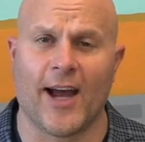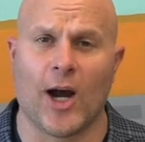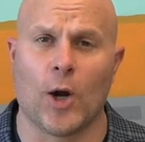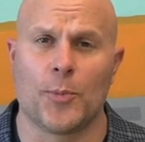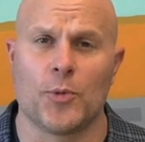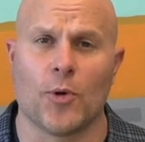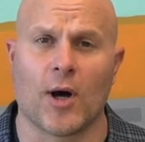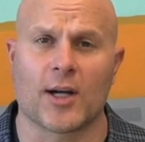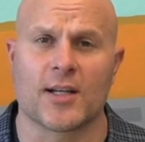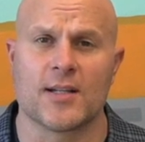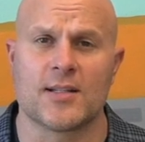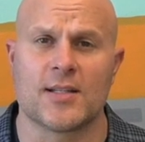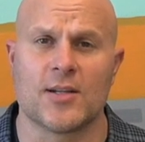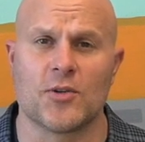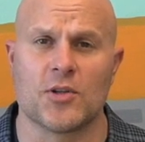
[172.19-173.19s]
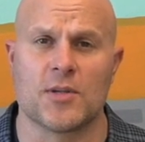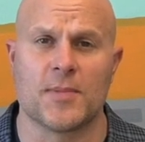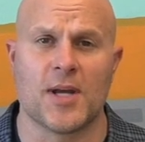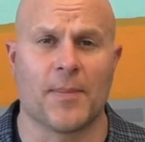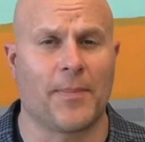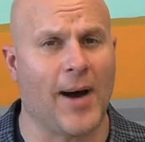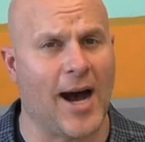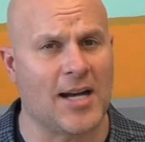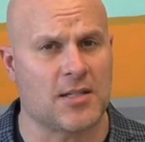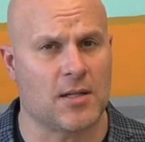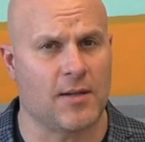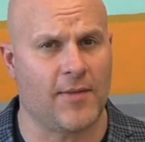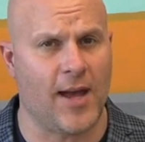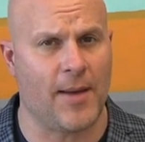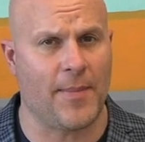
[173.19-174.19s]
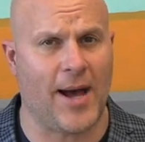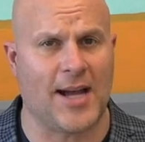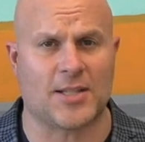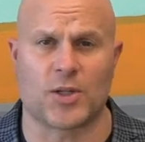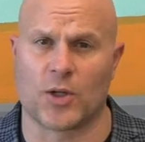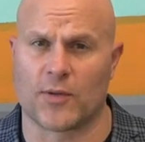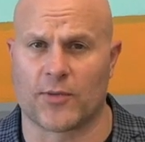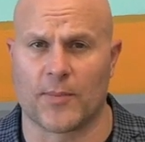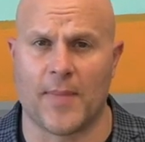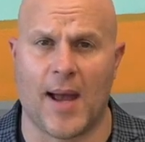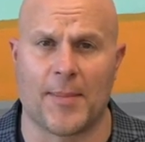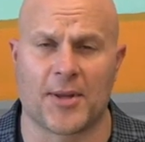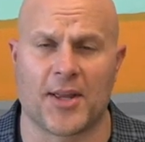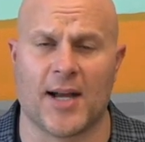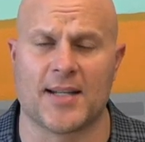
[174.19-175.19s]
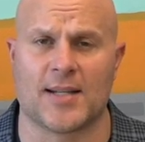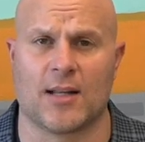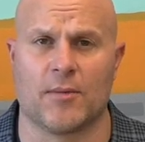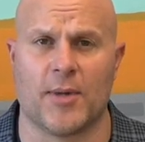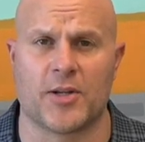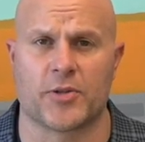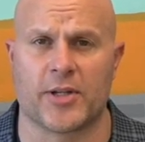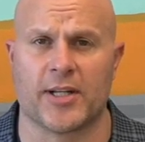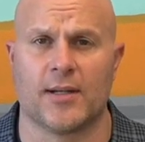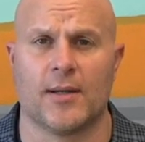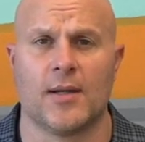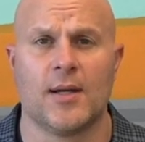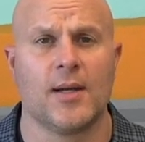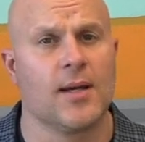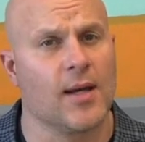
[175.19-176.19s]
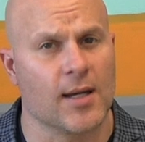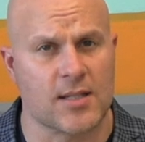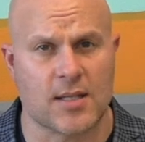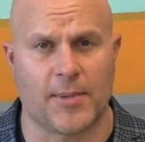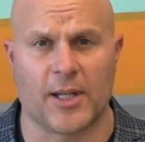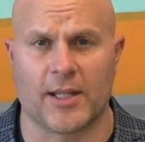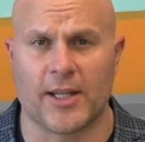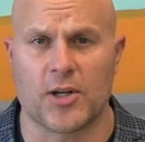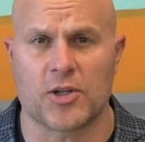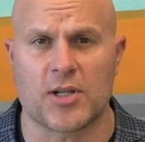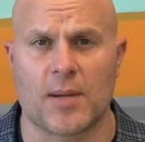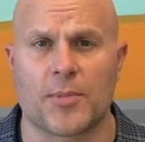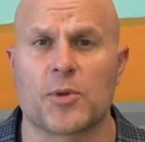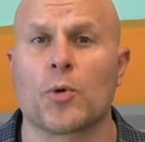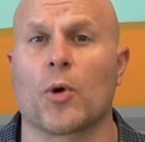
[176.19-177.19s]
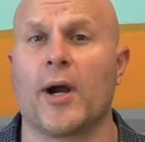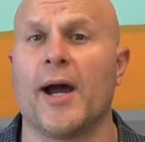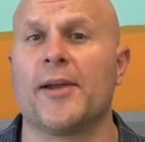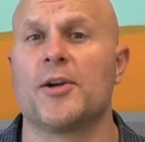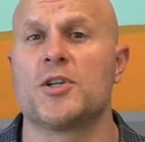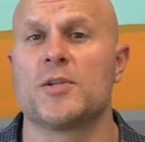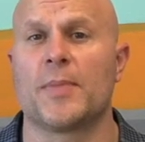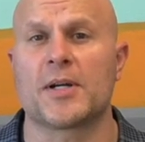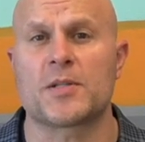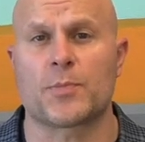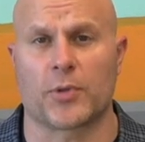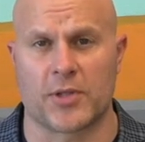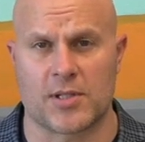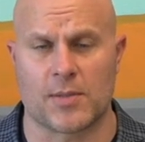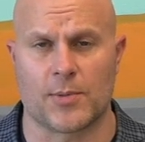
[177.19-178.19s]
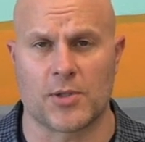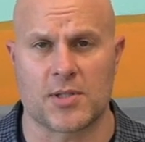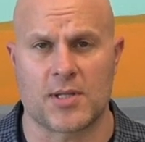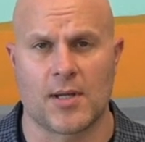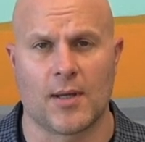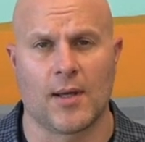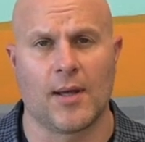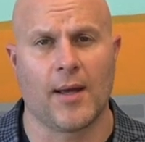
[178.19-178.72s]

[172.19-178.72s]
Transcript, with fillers: I hope you all continue to be a positive ambassador for Mammoth Heights Elementary, exhibit leadership through our Energy Bus principles,